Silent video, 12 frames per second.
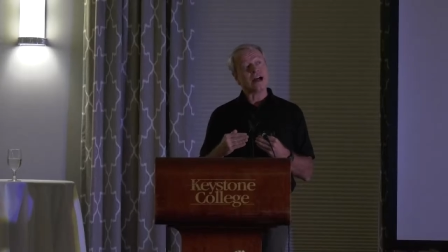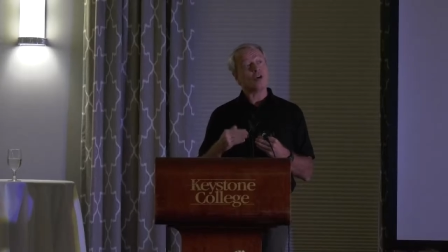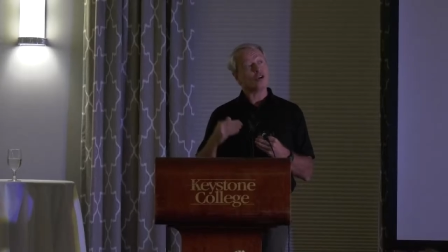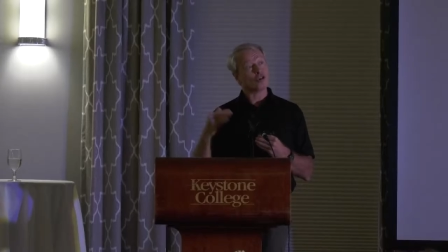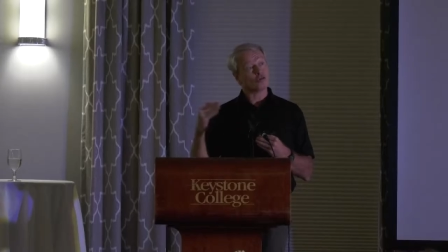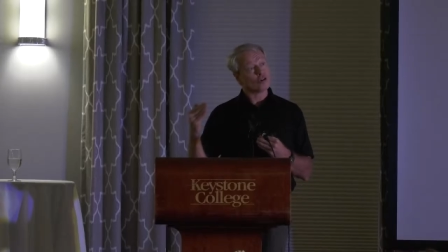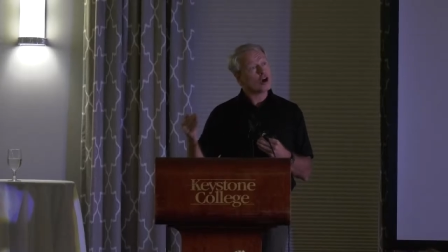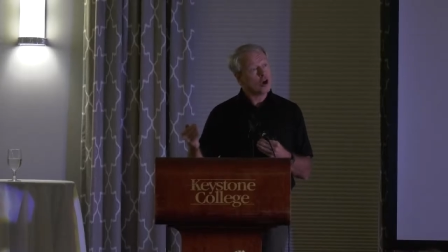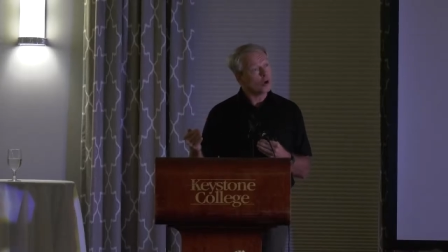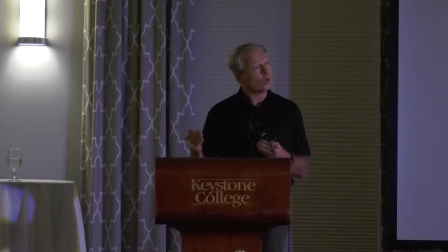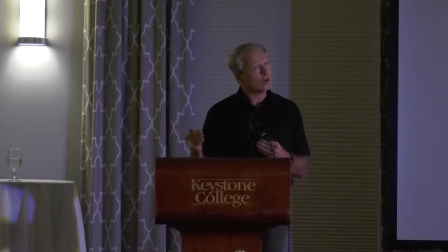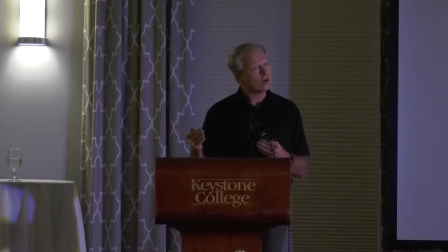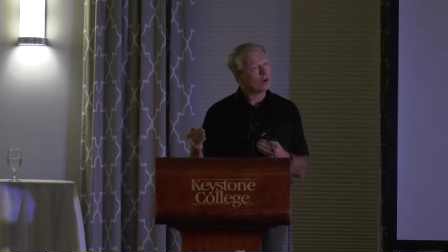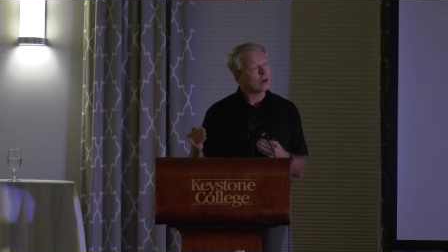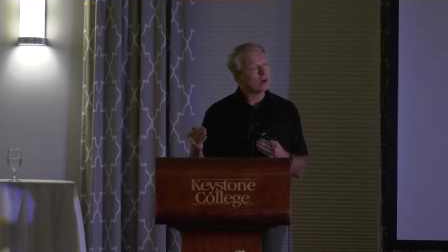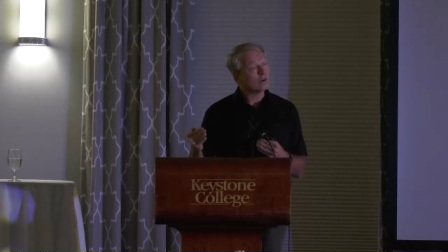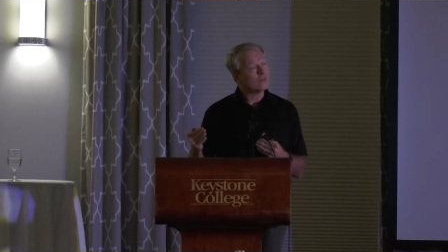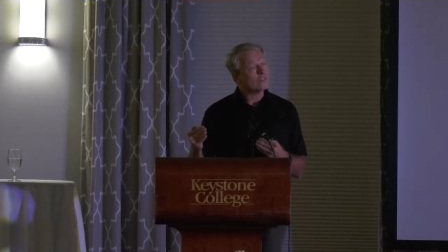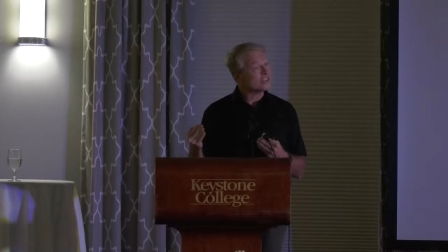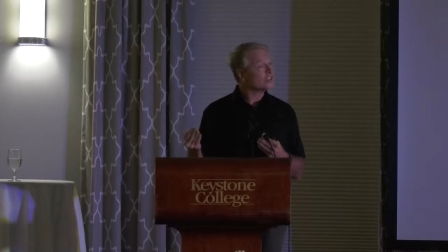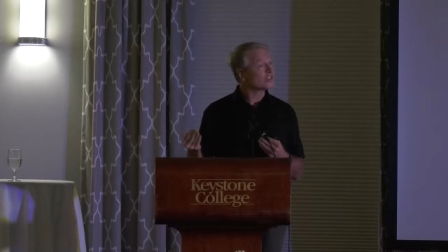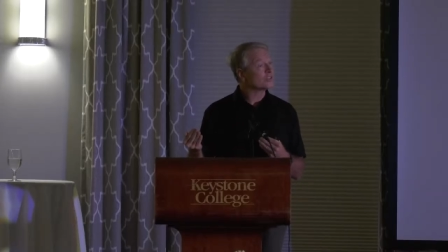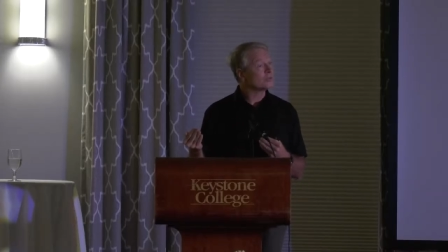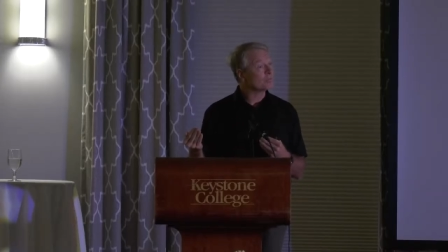outgrow
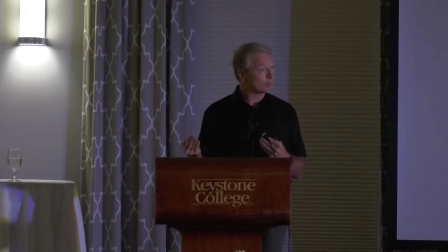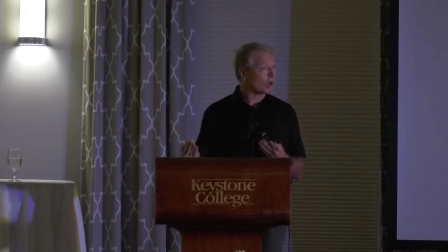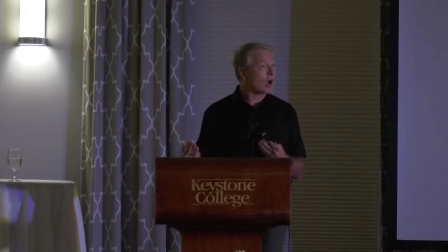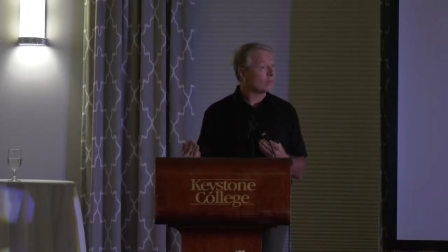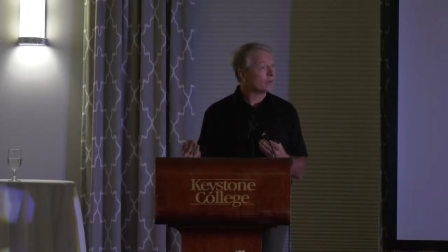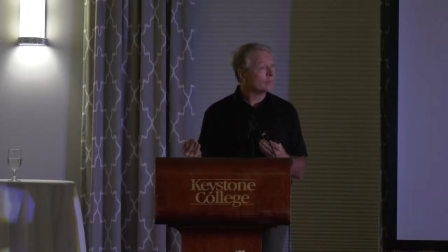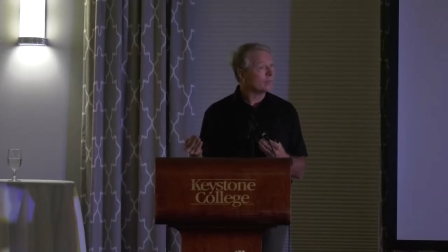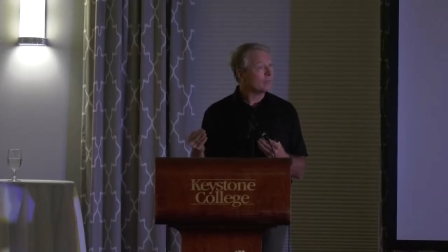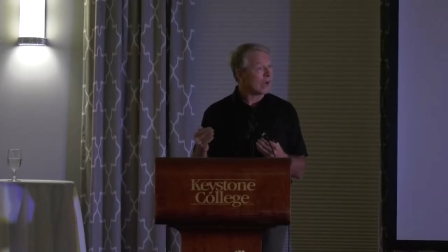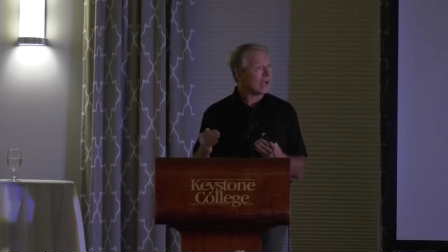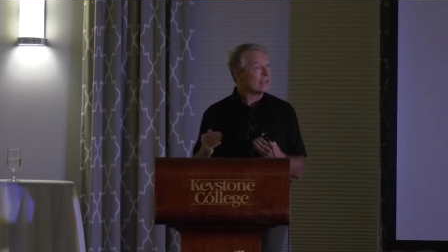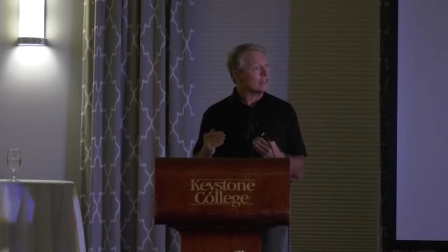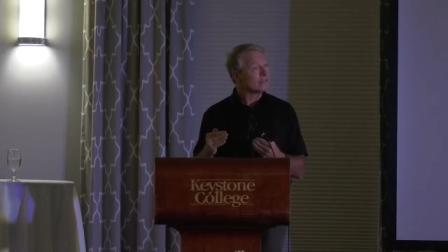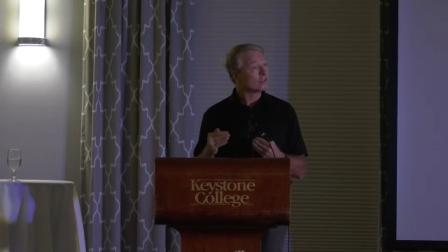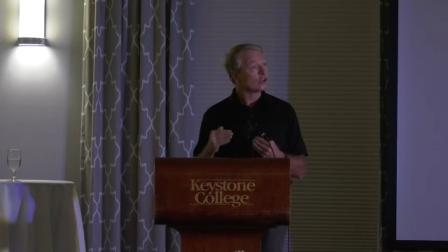this problem by